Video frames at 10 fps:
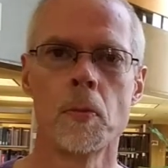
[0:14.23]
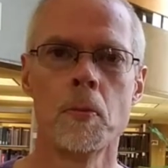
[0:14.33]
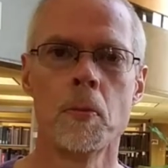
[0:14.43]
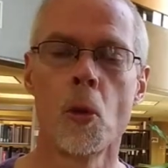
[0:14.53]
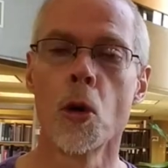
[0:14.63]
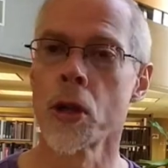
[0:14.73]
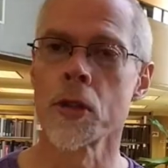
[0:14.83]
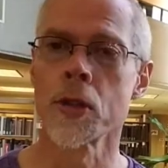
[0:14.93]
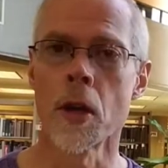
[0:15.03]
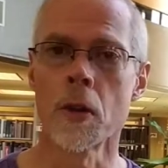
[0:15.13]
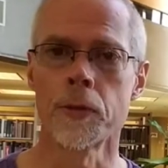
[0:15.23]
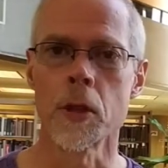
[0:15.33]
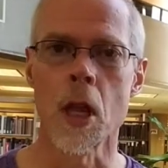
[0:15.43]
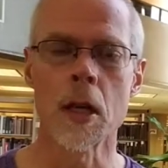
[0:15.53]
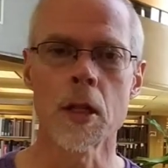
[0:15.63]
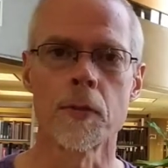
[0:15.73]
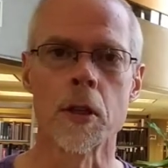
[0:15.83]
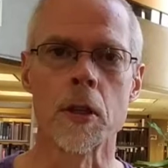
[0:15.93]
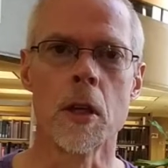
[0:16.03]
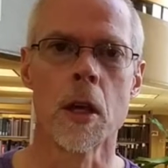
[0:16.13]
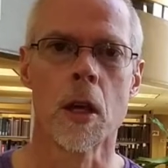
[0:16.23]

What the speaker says: word itself, philosophy.